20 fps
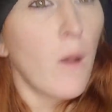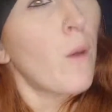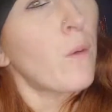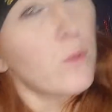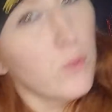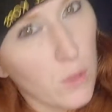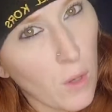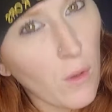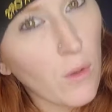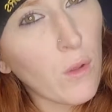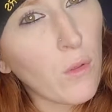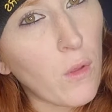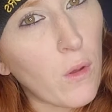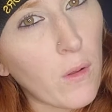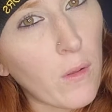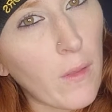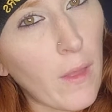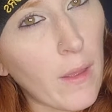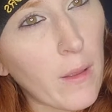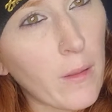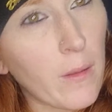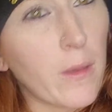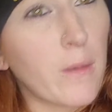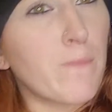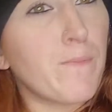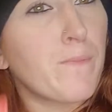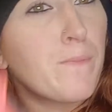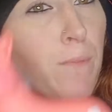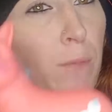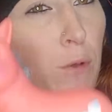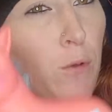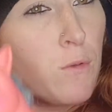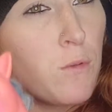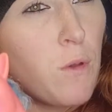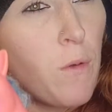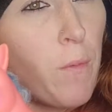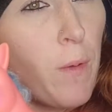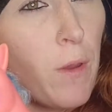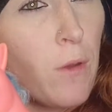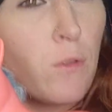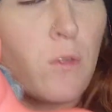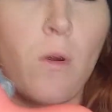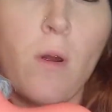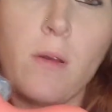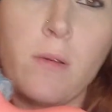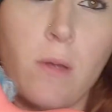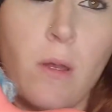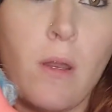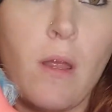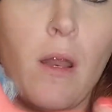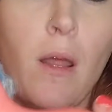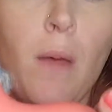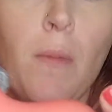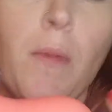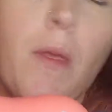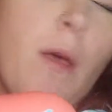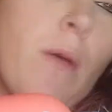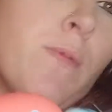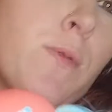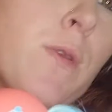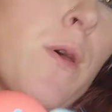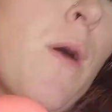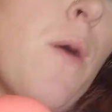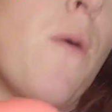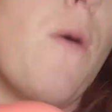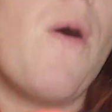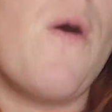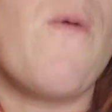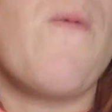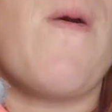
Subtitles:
starting to look likely. So fingers crossed I didn't. If so, oh